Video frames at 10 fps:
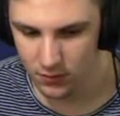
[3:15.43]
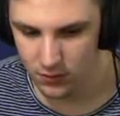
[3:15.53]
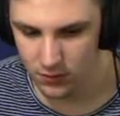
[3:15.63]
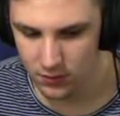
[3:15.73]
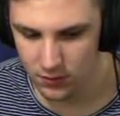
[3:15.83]

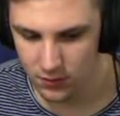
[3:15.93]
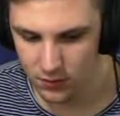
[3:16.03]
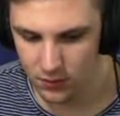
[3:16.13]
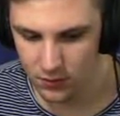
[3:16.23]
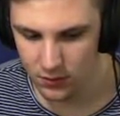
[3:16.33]

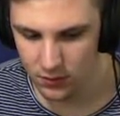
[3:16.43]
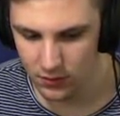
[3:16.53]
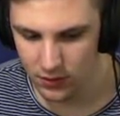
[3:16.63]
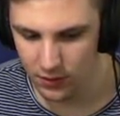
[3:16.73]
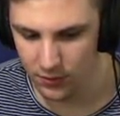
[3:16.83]
There we
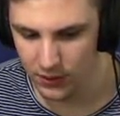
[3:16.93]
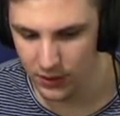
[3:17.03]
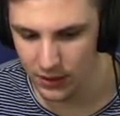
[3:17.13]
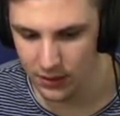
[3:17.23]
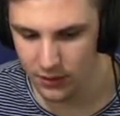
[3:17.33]
go.
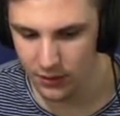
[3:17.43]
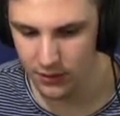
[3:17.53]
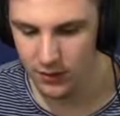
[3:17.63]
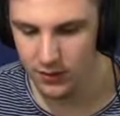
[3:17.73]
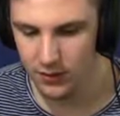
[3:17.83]
There
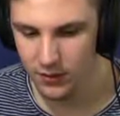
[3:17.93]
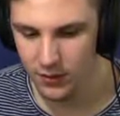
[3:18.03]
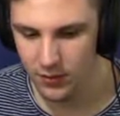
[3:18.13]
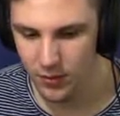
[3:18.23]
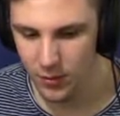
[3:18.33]
we
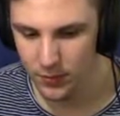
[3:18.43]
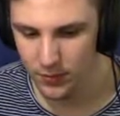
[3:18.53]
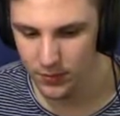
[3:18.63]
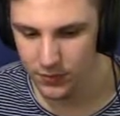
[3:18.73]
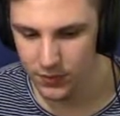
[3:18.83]

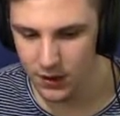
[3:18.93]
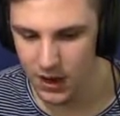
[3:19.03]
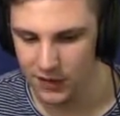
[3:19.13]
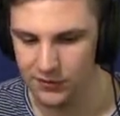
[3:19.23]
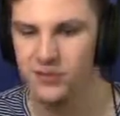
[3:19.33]
go.
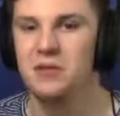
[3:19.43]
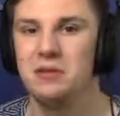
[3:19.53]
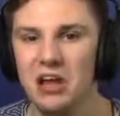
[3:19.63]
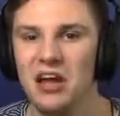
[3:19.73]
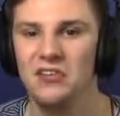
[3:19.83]
Nice.
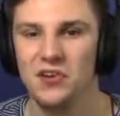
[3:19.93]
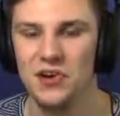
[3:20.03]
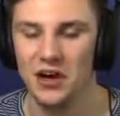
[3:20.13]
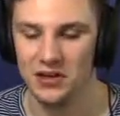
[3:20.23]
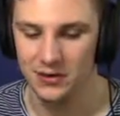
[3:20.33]
Nicely
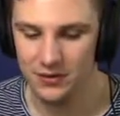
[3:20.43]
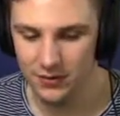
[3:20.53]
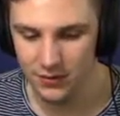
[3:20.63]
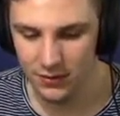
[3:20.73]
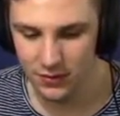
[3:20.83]
done.
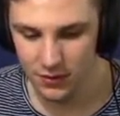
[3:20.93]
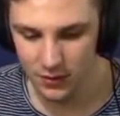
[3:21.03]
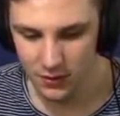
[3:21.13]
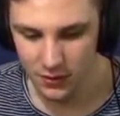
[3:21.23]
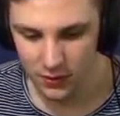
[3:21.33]

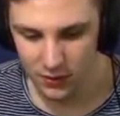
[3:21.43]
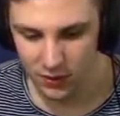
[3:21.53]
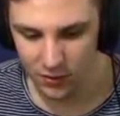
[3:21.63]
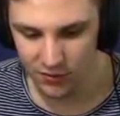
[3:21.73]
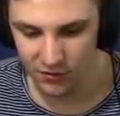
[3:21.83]

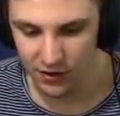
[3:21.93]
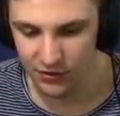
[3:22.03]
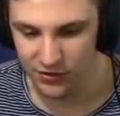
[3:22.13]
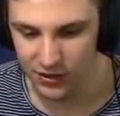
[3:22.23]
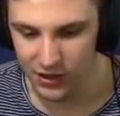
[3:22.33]
Good
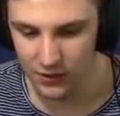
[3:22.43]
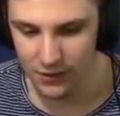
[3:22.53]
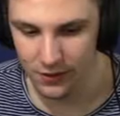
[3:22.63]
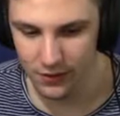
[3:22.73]
observation, kid.